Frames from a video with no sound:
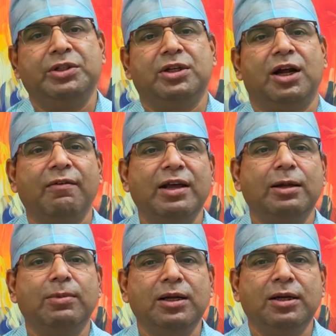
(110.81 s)
which are
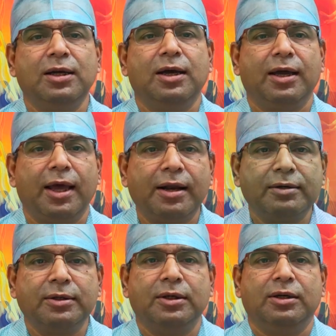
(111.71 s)
available
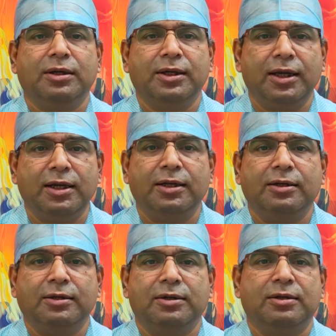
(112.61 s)
can
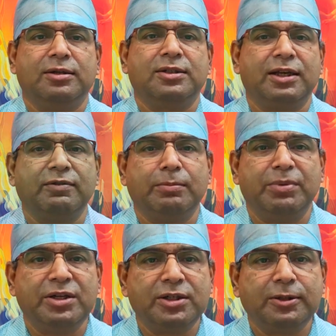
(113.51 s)
really save the
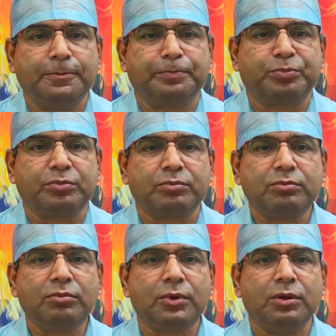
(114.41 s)
patient,
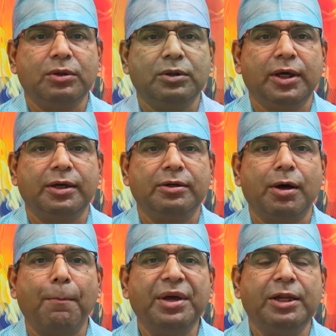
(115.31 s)

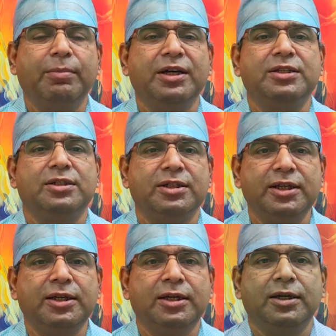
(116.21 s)
can minimize
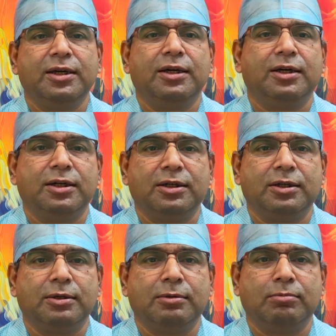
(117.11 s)
the
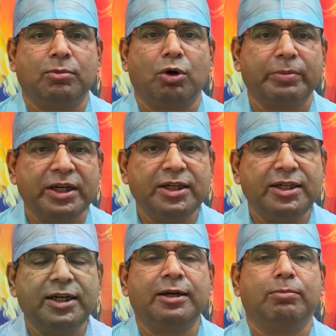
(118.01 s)

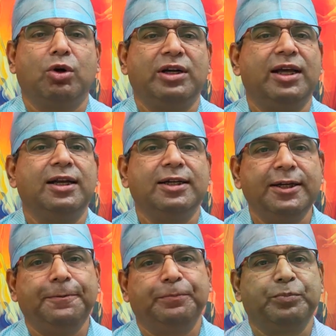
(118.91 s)
morbidity and
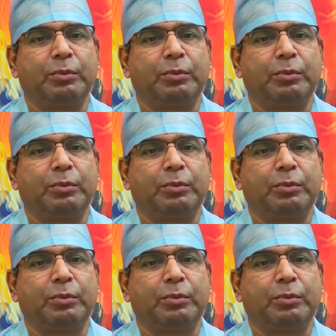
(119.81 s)
mortality.